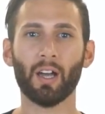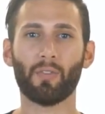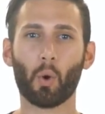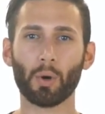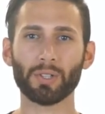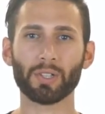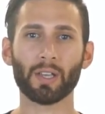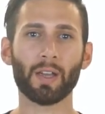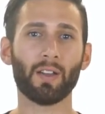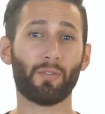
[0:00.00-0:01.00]
Of course,
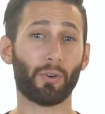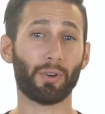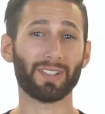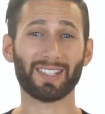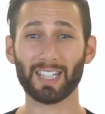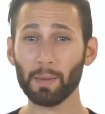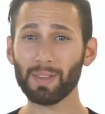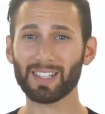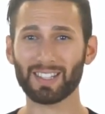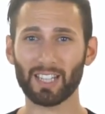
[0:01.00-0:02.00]
for
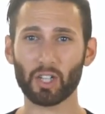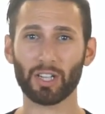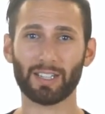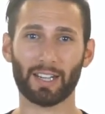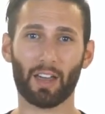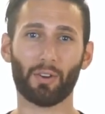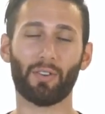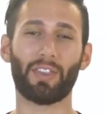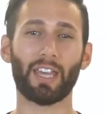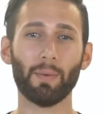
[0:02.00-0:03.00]
seamless stitching together
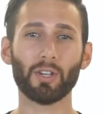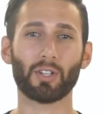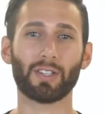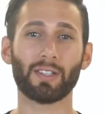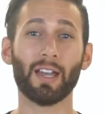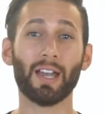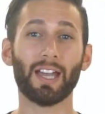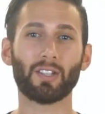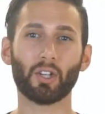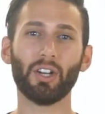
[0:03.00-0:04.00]
of the images,
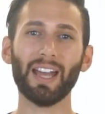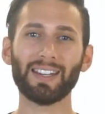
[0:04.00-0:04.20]
it's a good